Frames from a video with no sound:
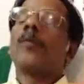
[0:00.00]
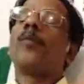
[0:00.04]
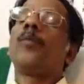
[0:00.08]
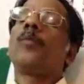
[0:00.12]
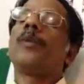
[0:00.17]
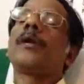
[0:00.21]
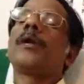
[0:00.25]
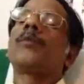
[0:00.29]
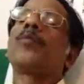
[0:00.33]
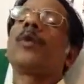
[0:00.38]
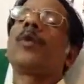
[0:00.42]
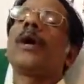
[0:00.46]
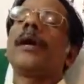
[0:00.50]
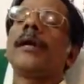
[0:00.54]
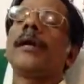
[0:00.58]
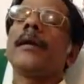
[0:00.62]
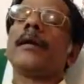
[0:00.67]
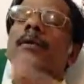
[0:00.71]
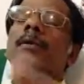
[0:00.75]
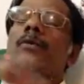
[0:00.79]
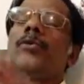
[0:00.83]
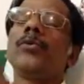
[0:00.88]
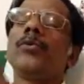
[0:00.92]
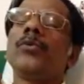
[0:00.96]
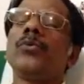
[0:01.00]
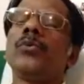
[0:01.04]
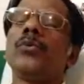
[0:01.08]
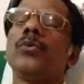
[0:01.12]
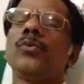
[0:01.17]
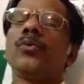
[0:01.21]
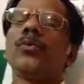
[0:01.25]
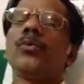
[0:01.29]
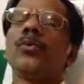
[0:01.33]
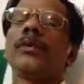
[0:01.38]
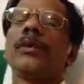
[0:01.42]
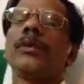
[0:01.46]
But why
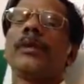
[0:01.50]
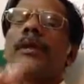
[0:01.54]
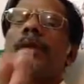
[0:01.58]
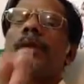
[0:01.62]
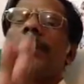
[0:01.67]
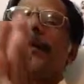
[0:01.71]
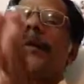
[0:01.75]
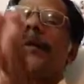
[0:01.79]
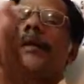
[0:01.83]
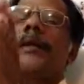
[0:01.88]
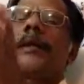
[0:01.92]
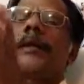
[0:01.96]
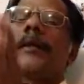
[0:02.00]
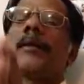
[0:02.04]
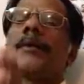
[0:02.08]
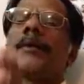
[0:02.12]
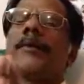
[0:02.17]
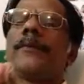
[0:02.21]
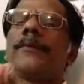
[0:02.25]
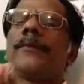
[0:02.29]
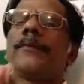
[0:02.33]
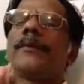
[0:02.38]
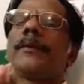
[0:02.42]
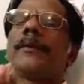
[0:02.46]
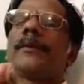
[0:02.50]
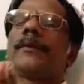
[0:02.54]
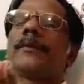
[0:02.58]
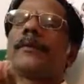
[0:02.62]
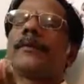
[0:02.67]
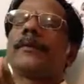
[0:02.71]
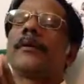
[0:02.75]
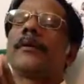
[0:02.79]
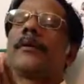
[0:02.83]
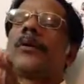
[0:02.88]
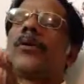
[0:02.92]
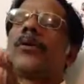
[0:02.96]
do they give
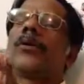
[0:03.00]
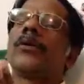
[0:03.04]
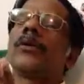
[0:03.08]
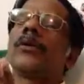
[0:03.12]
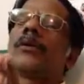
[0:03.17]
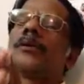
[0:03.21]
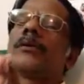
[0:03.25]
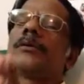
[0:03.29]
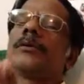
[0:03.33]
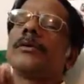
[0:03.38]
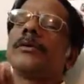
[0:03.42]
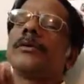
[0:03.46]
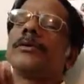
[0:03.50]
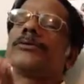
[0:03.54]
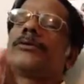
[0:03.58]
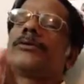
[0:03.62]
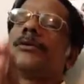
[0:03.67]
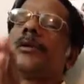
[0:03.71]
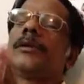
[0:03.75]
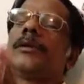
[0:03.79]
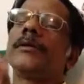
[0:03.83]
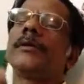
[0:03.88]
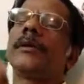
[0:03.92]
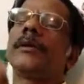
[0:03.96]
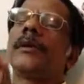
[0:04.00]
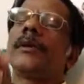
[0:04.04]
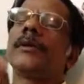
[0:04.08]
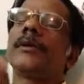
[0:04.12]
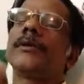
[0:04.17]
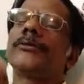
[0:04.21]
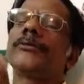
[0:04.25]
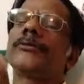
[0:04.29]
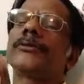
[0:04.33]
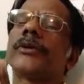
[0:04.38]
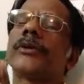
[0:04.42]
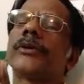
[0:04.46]
all these detailed
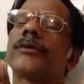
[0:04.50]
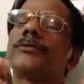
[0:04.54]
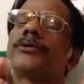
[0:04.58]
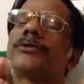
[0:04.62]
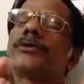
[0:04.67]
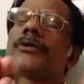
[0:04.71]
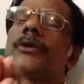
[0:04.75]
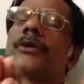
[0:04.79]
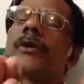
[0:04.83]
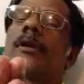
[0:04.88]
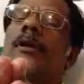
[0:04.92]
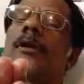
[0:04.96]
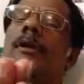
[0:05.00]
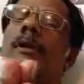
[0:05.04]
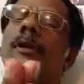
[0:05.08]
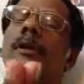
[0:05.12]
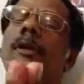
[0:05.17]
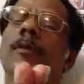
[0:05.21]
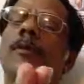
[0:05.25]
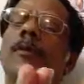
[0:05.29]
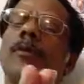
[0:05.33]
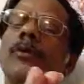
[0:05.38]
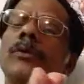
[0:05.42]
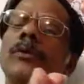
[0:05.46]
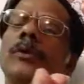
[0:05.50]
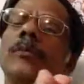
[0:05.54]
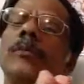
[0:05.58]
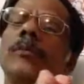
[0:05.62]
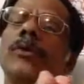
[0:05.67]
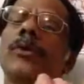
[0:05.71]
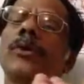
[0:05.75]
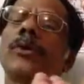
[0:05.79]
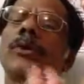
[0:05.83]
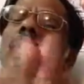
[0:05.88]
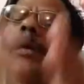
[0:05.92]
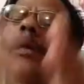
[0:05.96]
description about the
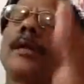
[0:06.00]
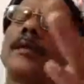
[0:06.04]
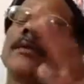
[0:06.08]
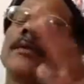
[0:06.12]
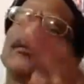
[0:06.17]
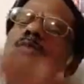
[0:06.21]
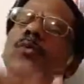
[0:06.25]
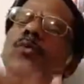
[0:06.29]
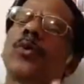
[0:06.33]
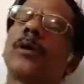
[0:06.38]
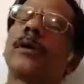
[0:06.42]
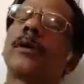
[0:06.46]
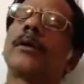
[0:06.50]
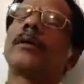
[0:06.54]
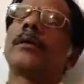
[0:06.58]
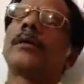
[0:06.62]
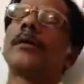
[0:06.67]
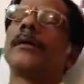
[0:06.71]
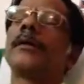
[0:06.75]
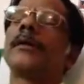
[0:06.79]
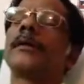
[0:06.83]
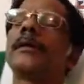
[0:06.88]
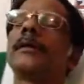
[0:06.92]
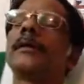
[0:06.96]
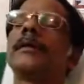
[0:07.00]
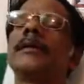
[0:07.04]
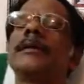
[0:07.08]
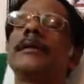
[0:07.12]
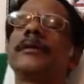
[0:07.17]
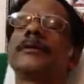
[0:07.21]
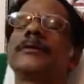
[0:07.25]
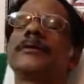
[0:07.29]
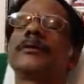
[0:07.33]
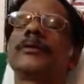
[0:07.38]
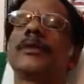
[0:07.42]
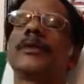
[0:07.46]
body? That is what
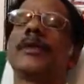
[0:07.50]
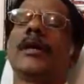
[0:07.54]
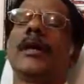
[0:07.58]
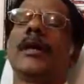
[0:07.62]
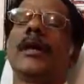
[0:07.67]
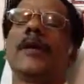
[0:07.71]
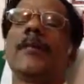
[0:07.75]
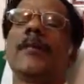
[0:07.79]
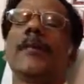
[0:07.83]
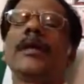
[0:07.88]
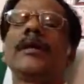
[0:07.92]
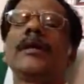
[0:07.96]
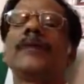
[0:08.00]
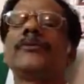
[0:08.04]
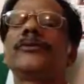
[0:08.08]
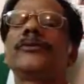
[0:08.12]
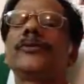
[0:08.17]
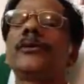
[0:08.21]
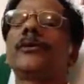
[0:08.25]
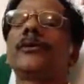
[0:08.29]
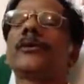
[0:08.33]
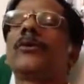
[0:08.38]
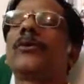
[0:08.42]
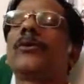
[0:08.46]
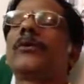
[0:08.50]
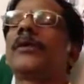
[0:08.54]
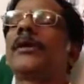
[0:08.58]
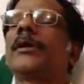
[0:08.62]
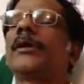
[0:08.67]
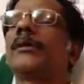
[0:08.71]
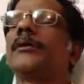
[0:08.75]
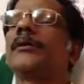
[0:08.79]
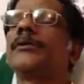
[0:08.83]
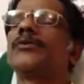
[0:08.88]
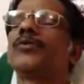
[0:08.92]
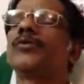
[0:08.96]
is amazing, or
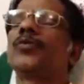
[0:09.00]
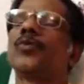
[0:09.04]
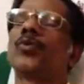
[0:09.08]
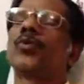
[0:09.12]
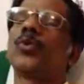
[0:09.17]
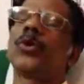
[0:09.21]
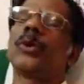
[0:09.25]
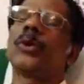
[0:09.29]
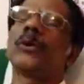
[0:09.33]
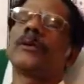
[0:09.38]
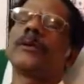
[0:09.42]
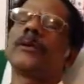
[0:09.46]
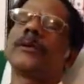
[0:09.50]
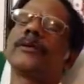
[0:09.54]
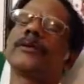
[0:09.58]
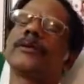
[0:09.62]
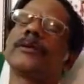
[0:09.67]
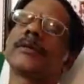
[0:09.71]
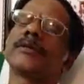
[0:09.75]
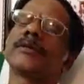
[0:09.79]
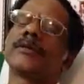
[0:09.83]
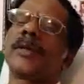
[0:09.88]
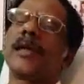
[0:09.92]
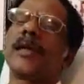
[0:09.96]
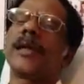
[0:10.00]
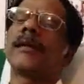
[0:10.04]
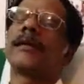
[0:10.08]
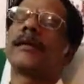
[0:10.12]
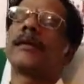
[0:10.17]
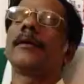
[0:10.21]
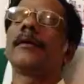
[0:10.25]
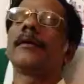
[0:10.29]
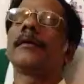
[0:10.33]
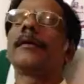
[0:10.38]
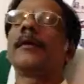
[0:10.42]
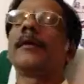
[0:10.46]
that is what is
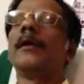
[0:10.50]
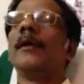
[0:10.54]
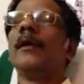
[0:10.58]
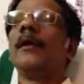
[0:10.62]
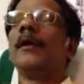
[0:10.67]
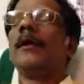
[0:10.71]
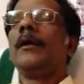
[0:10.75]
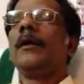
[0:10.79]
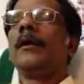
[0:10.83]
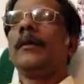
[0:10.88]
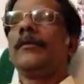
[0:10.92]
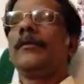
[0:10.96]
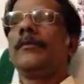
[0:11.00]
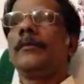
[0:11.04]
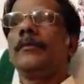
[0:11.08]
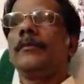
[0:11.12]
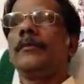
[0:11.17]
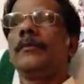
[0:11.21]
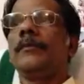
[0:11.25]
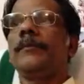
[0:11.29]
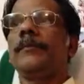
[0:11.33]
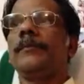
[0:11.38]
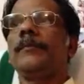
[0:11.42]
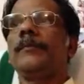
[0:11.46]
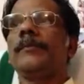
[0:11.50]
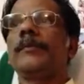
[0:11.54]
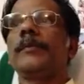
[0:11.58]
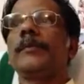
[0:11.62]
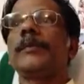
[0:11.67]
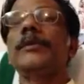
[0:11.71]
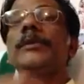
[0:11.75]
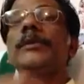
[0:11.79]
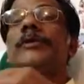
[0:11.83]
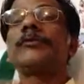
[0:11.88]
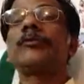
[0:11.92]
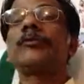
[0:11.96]
exciting.
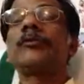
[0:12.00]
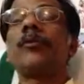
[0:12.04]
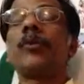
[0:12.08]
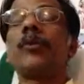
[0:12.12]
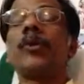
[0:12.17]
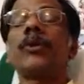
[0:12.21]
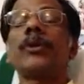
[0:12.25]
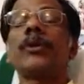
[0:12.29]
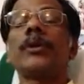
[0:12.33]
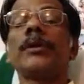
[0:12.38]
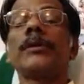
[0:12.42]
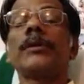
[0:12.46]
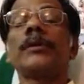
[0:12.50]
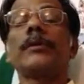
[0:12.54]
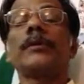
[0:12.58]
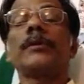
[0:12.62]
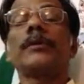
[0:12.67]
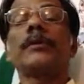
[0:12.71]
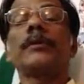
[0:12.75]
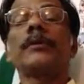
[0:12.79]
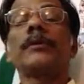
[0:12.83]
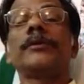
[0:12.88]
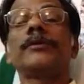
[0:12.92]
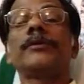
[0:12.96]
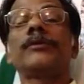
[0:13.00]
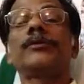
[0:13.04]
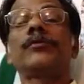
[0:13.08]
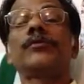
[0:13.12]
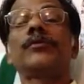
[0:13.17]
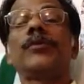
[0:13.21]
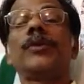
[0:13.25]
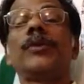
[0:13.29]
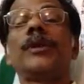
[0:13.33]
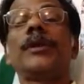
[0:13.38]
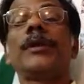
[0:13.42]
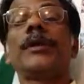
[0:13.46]
This body is
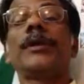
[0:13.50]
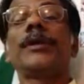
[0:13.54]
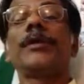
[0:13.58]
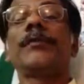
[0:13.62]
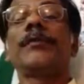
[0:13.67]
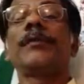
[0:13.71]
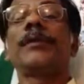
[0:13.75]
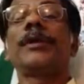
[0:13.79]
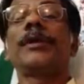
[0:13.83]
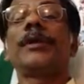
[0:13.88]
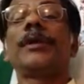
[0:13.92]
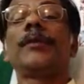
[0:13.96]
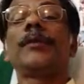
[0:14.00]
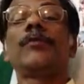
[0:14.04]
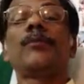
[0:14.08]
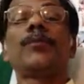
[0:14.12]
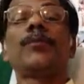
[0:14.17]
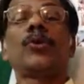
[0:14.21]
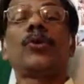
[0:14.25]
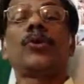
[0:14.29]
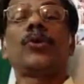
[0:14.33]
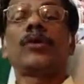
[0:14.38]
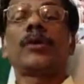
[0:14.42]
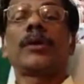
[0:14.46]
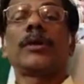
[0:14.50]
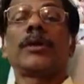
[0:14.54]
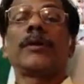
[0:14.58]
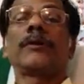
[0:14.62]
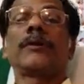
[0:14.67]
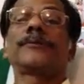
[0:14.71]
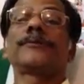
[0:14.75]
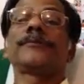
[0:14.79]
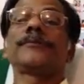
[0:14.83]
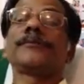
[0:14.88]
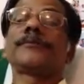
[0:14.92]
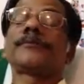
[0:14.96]
very, very
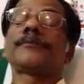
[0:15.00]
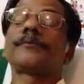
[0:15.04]
important.